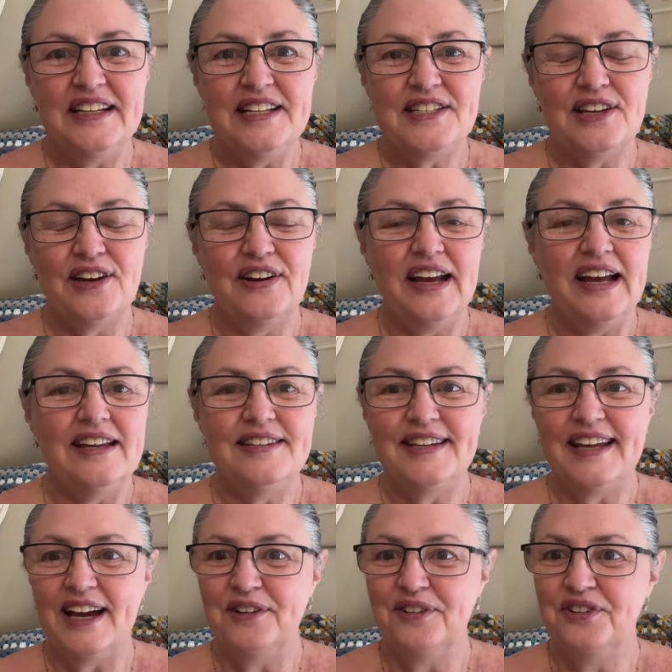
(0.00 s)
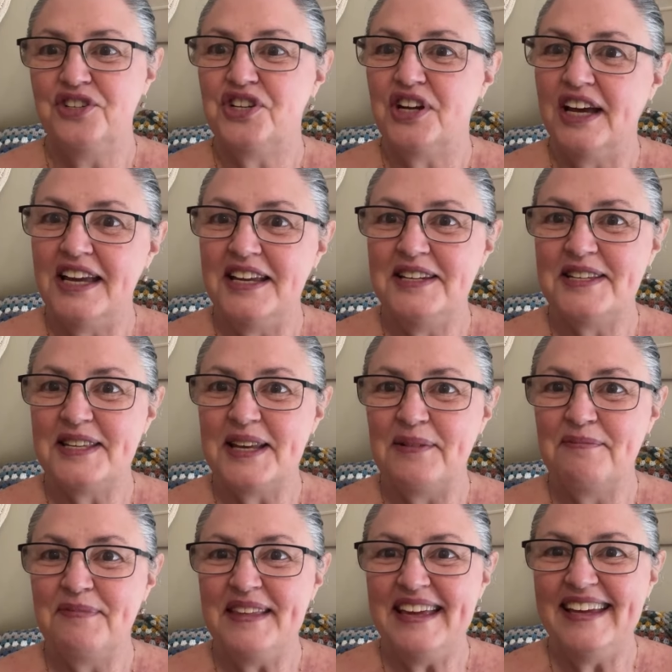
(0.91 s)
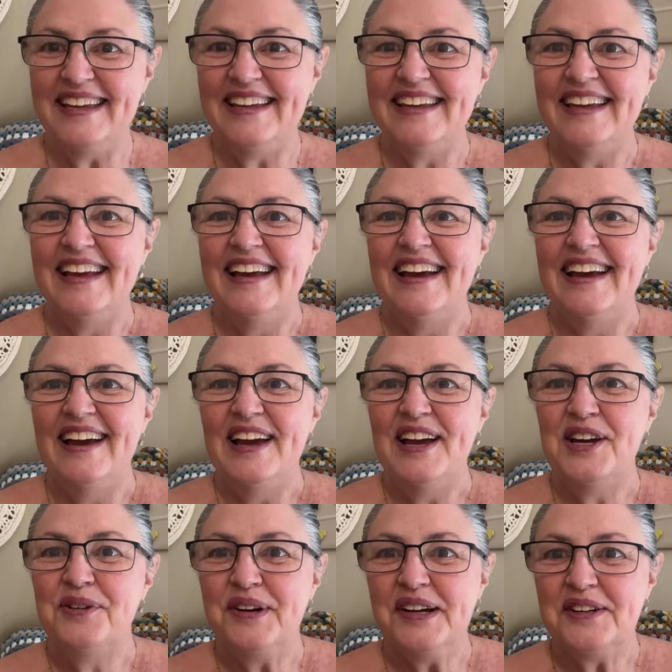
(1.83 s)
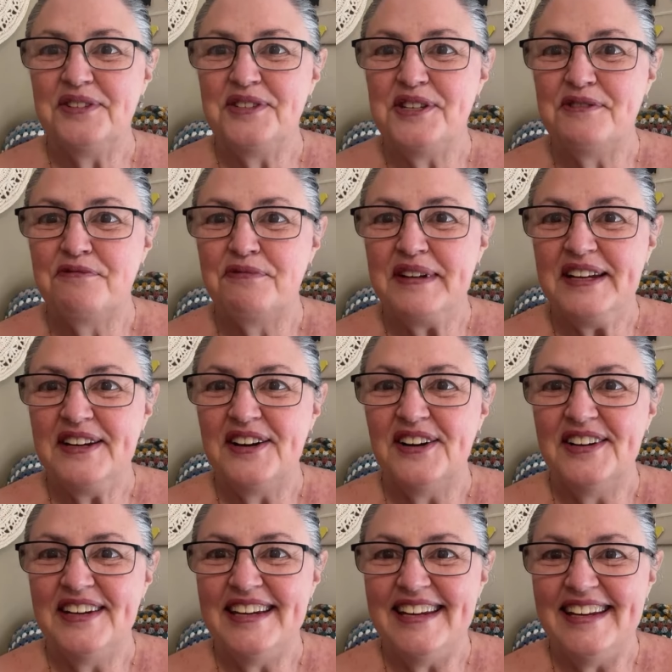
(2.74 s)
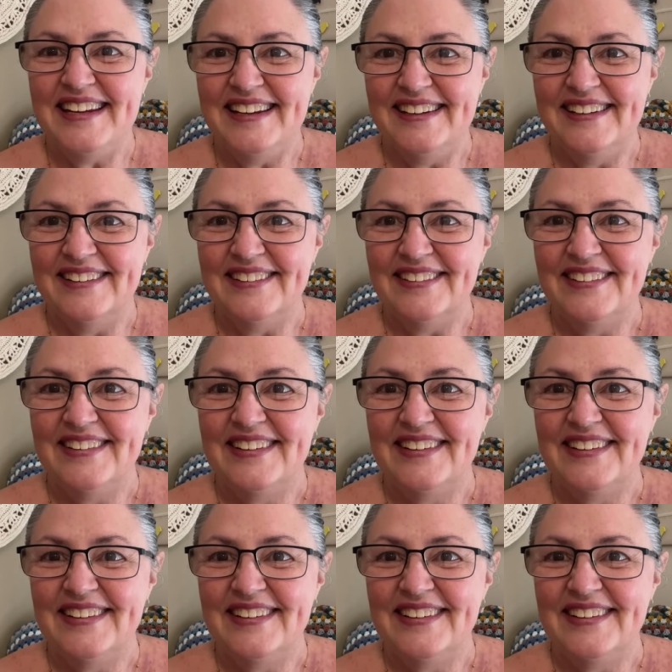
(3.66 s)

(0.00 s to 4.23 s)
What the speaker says: so I had to go and change something. Who else have we got here?